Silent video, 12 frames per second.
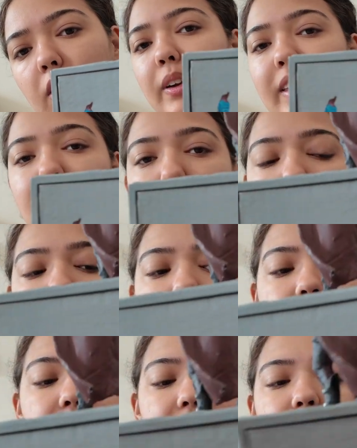With
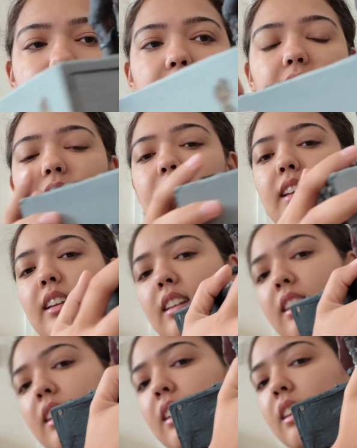magnets, and
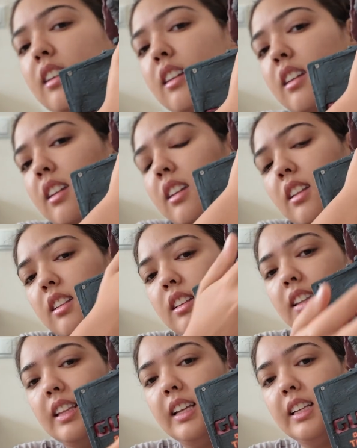then
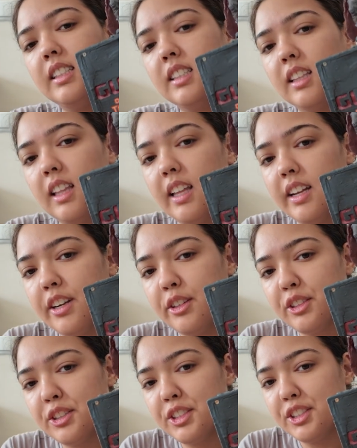these
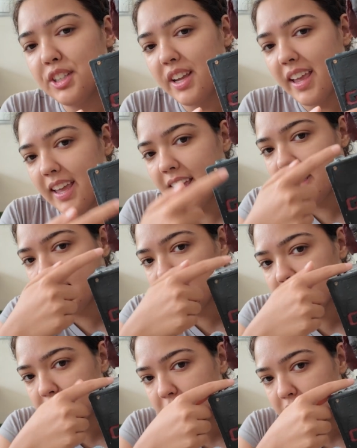letters and
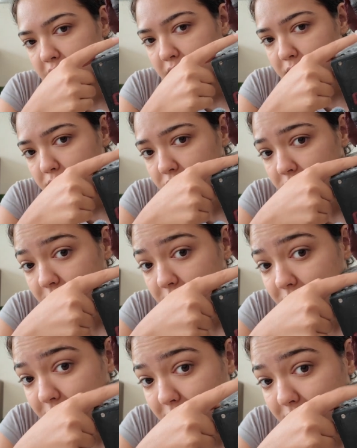this
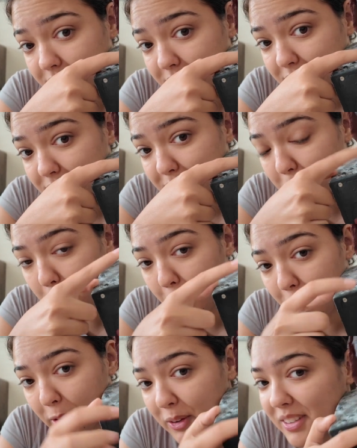
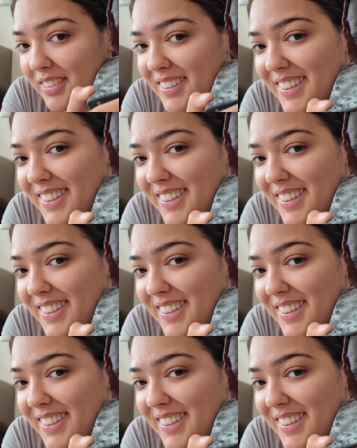ball